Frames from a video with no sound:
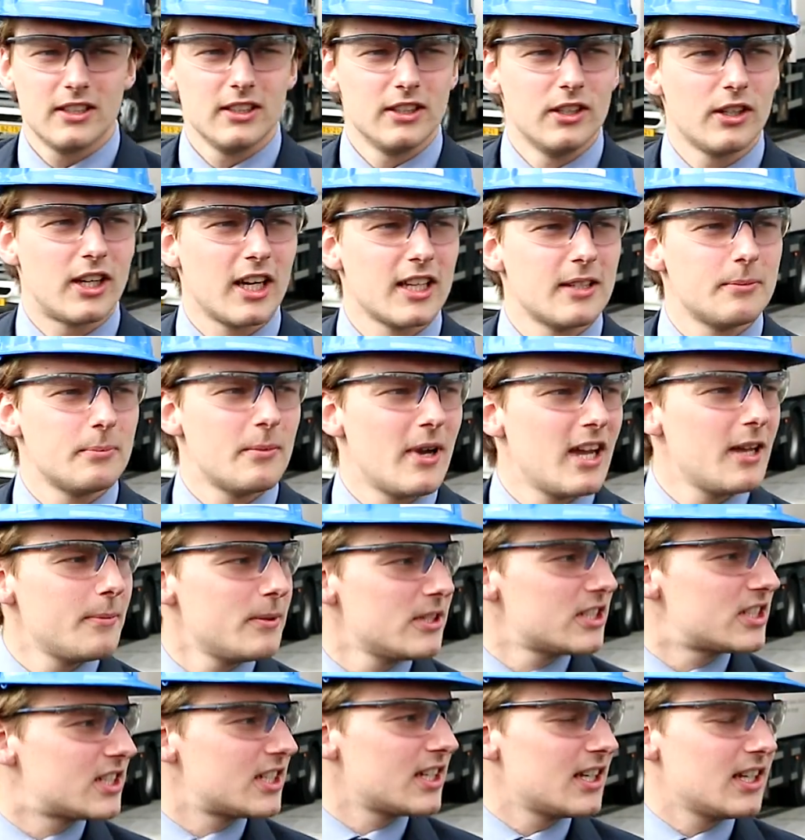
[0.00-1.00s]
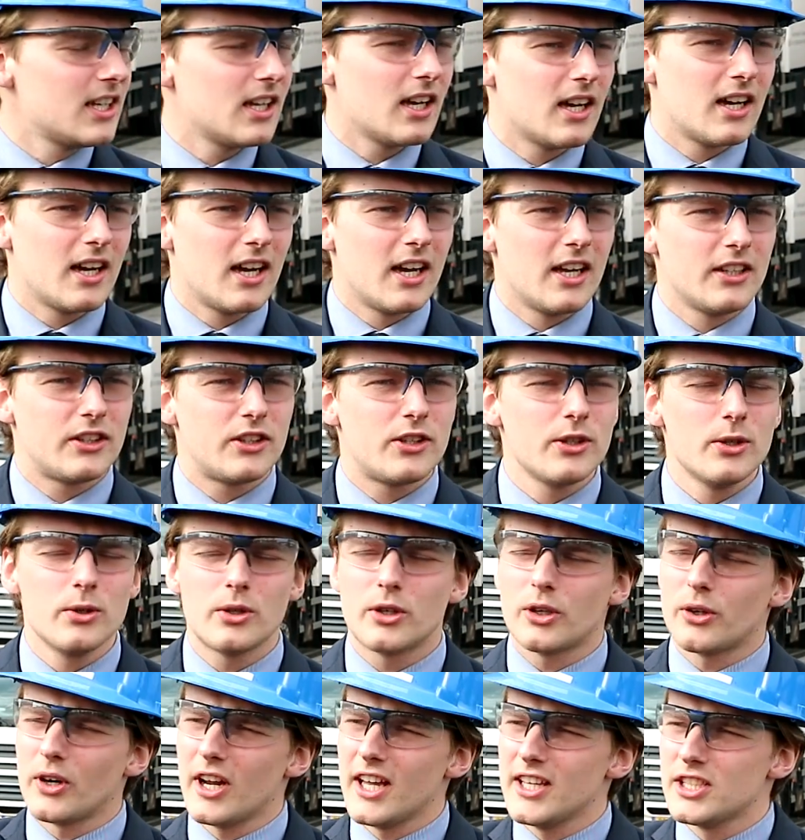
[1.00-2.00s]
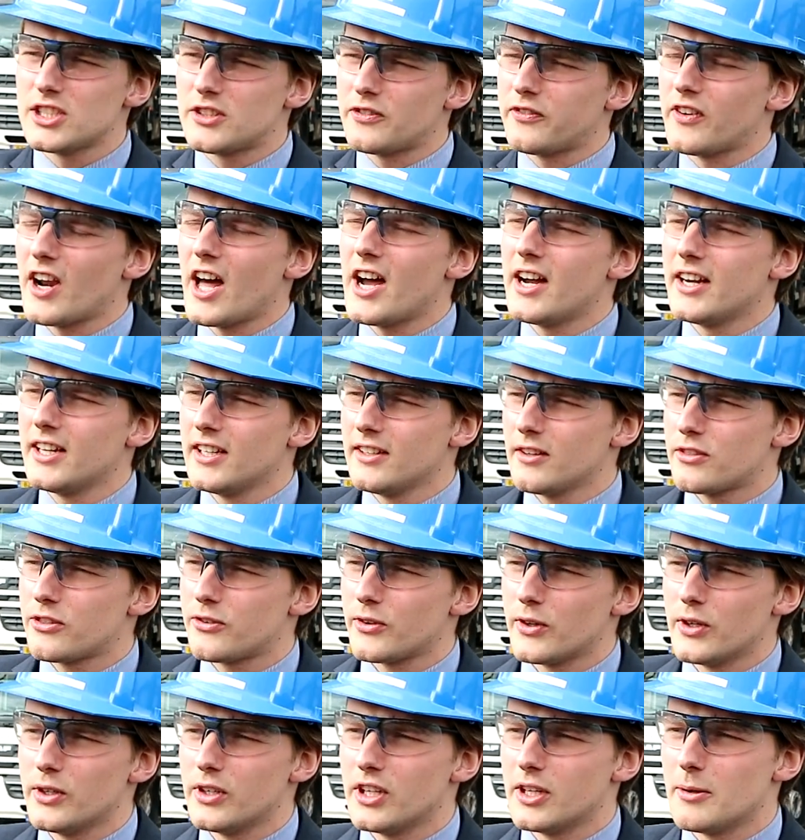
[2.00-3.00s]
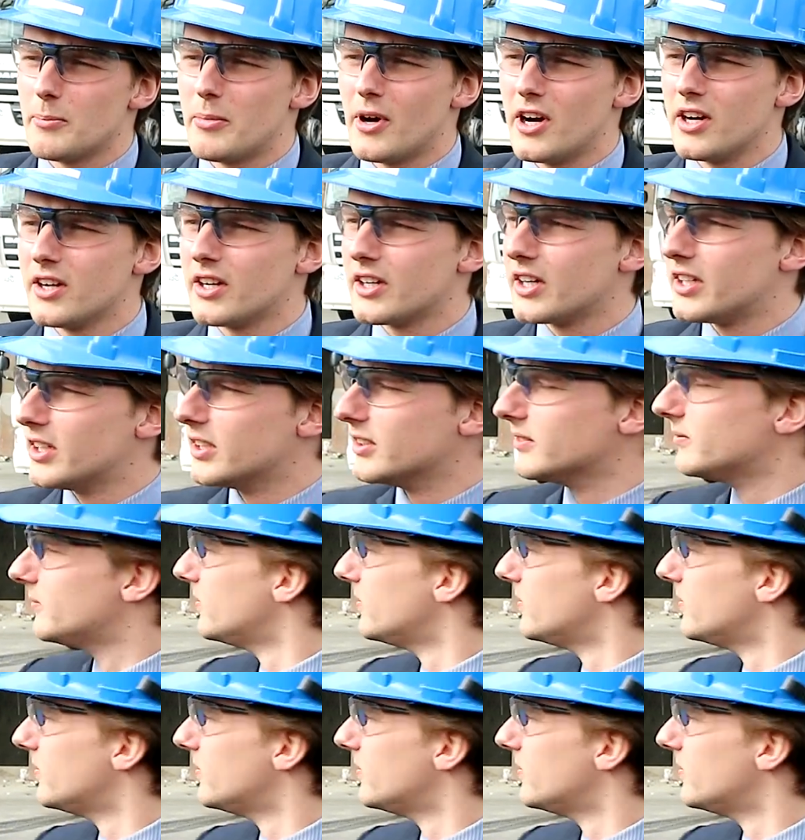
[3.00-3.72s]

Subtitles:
You can maybe see 2 cranes flying through the bunker.